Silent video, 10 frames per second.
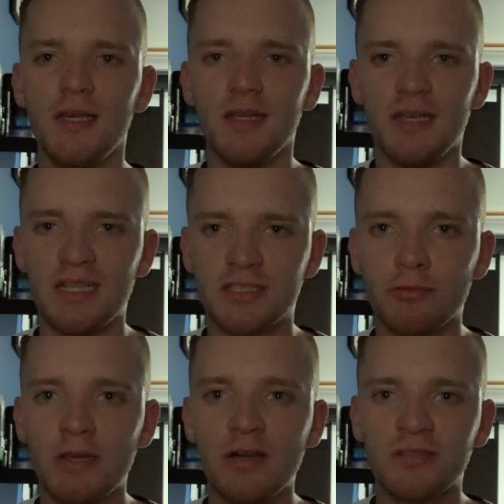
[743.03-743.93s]
It
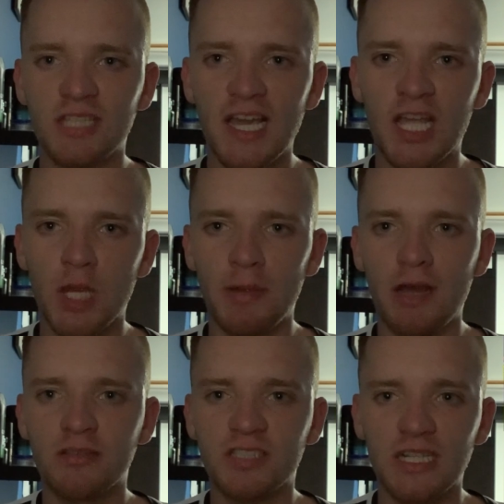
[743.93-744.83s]
will take
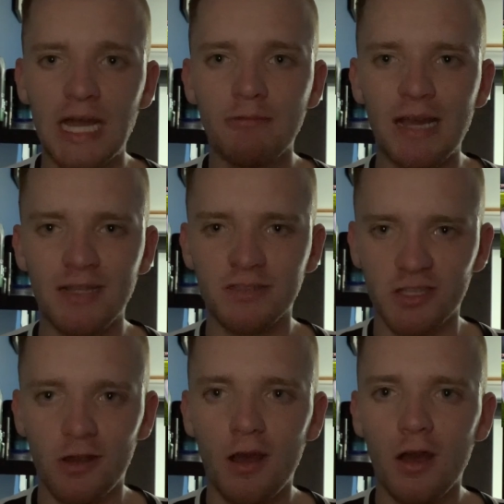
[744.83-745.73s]
about an hour and a
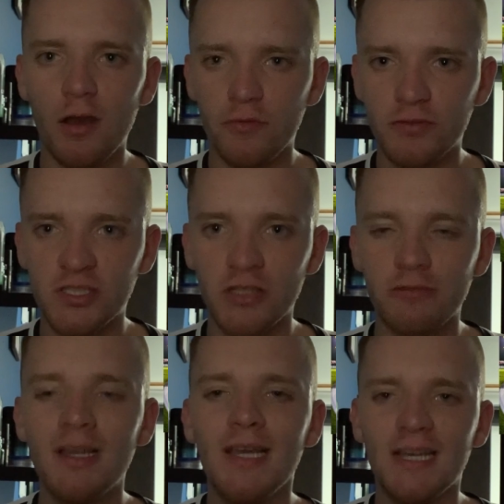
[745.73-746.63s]
half to
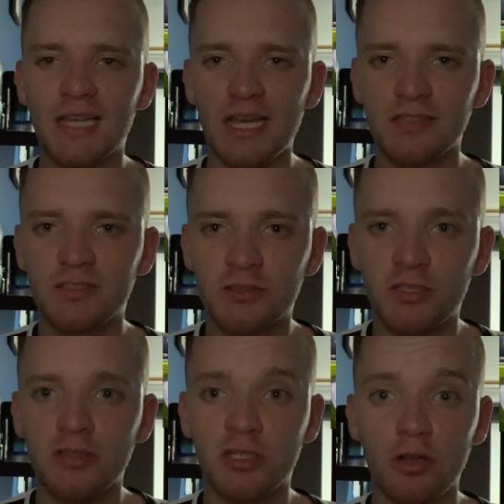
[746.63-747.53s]
get
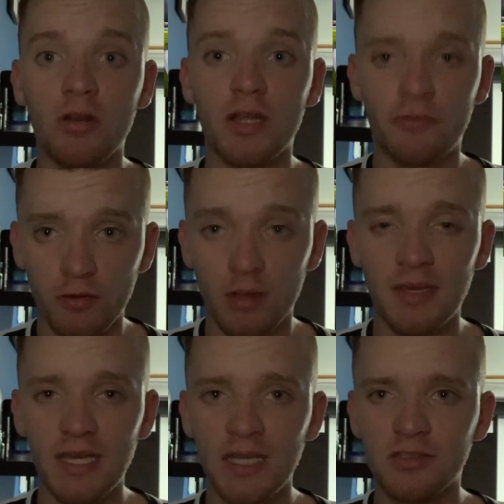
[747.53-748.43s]
to Chorley from
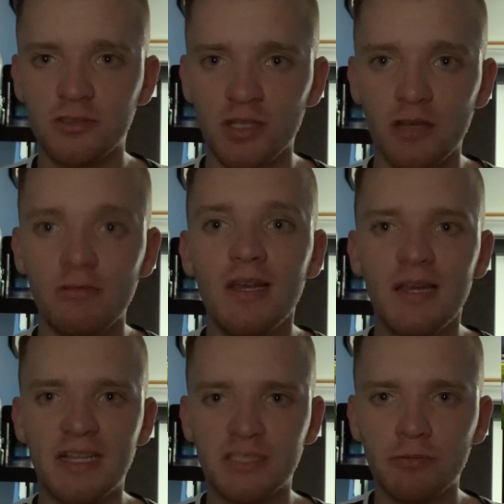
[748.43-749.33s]
here, so
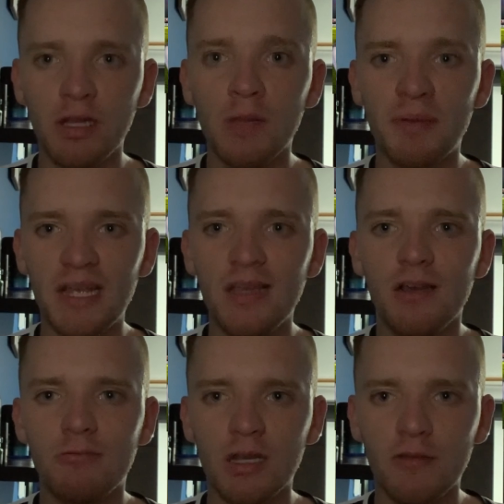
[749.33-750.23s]
it will be
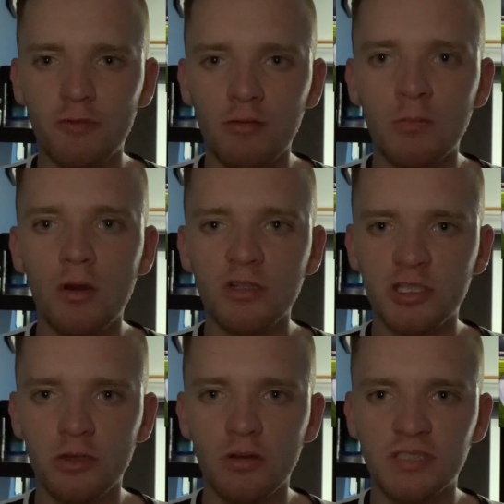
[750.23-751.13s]
one of our more
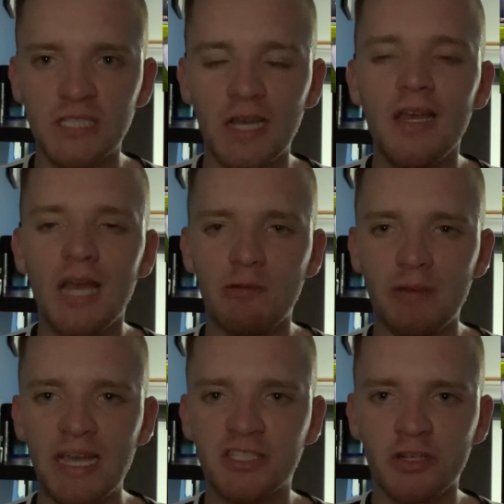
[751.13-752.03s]
shorter
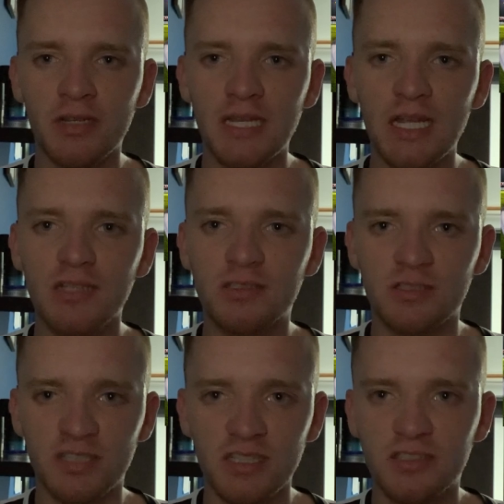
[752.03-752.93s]
away journeys
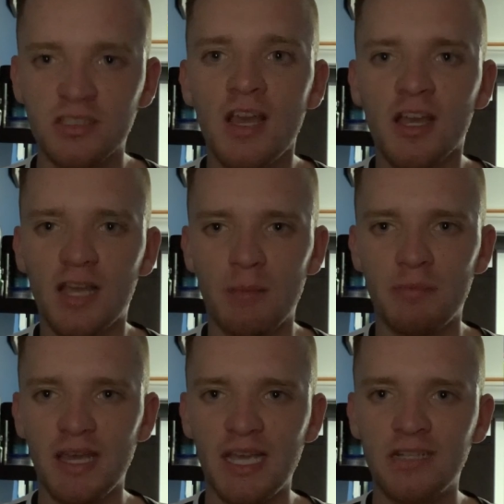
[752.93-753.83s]
this
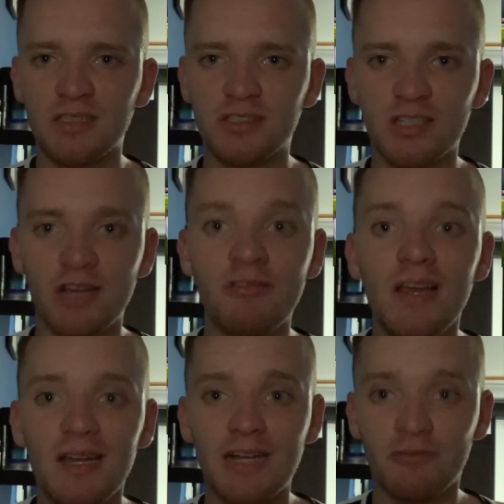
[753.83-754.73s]
campaign. So
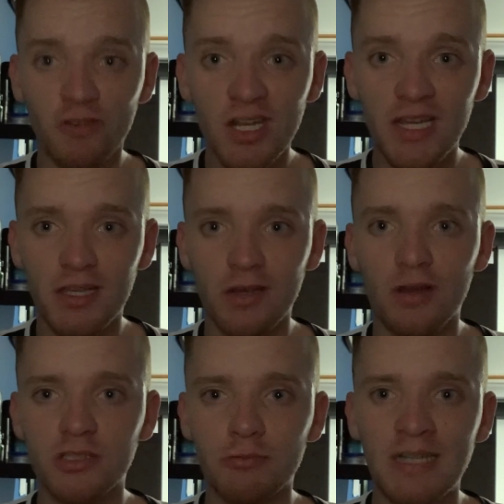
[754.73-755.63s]
I really
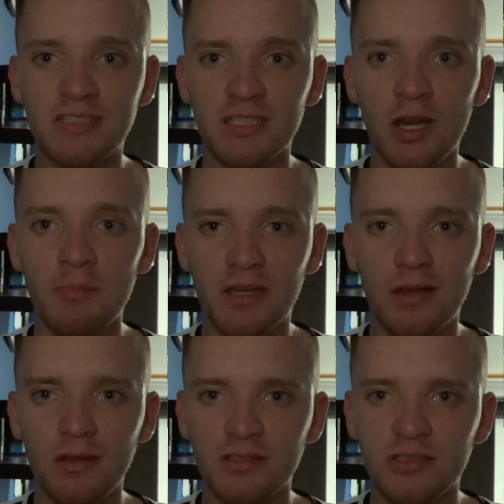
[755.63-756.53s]
cannot wait now,
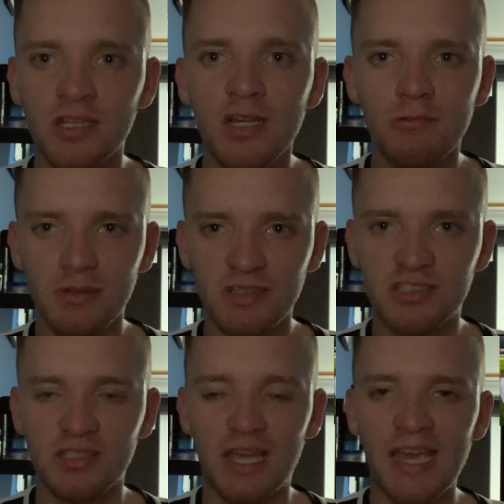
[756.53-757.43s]
because once
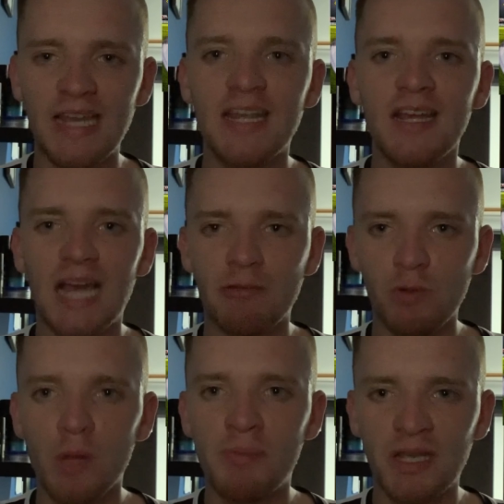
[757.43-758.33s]
again I
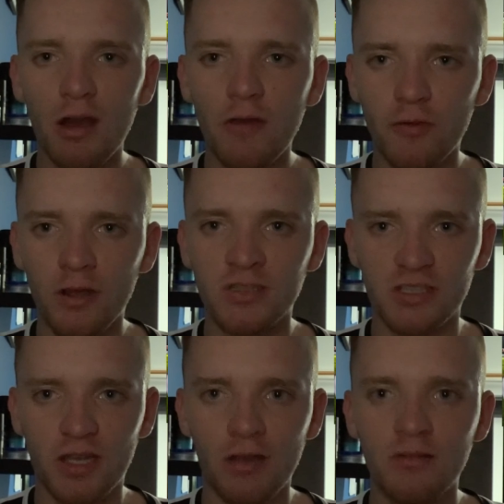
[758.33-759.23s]
will be off on the
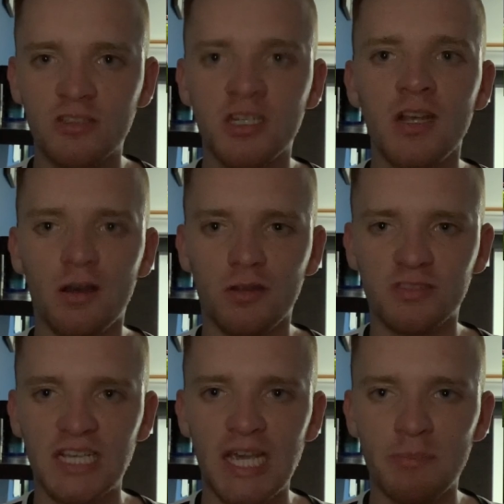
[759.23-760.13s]
coach on
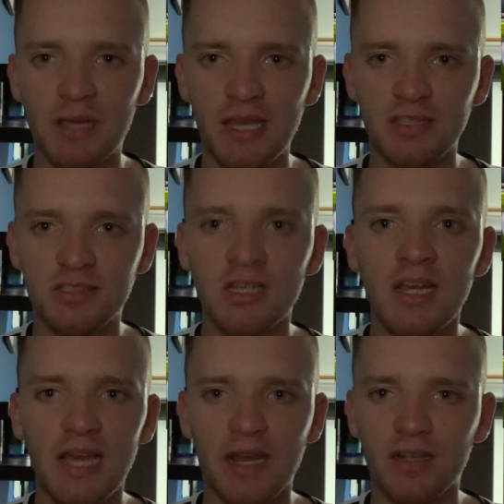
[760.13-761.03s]
the Hipkiss
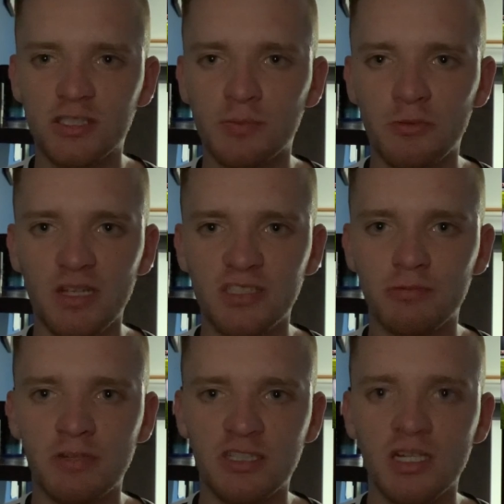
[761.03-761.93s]
Express,
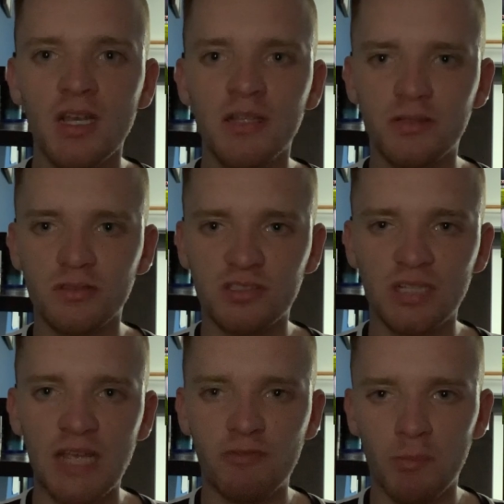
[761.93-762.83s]
which does
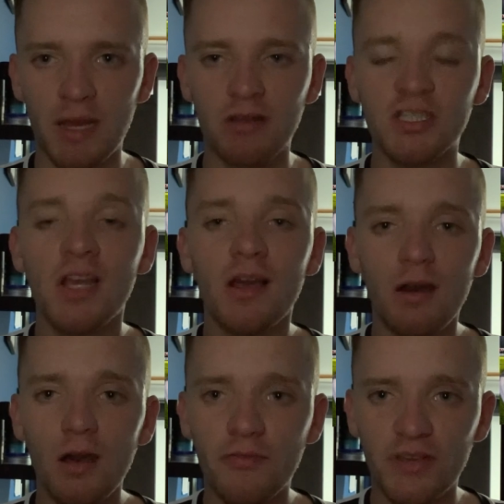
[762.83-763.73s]
leave about
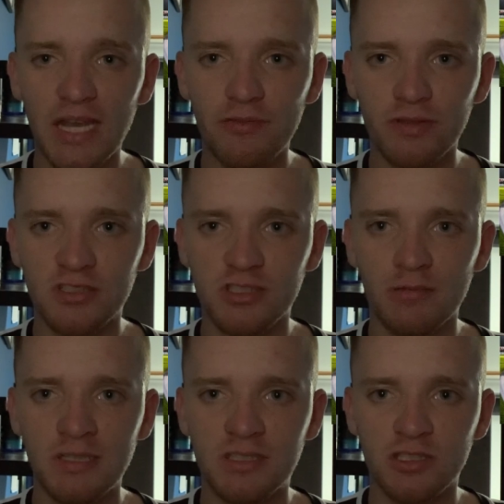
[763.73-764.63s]
11:30, so
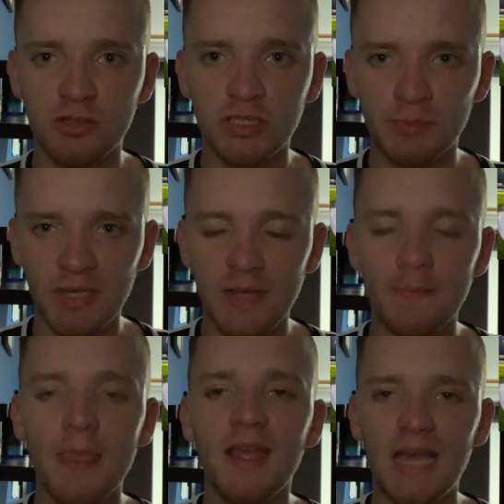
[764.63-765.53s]
it should be
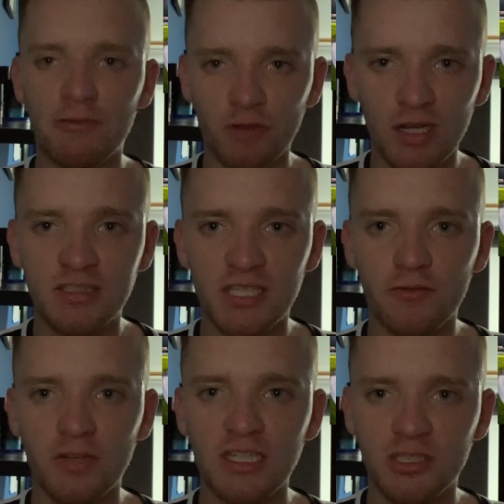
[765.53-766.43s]
a
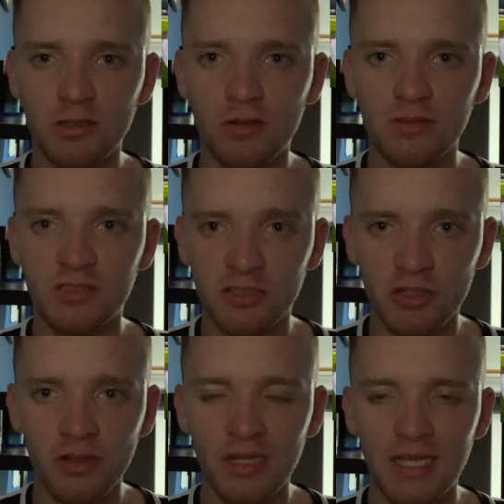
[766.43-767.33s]
relatively short
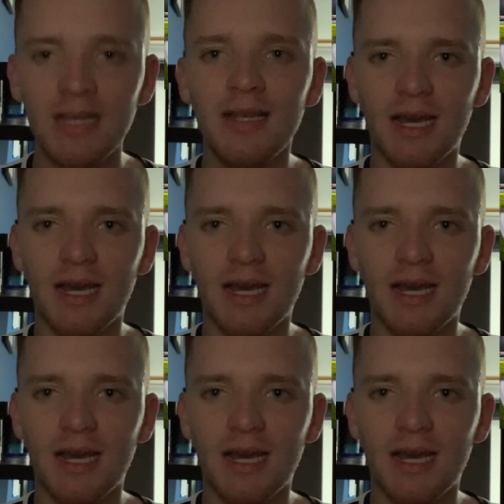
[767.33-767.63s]
journey.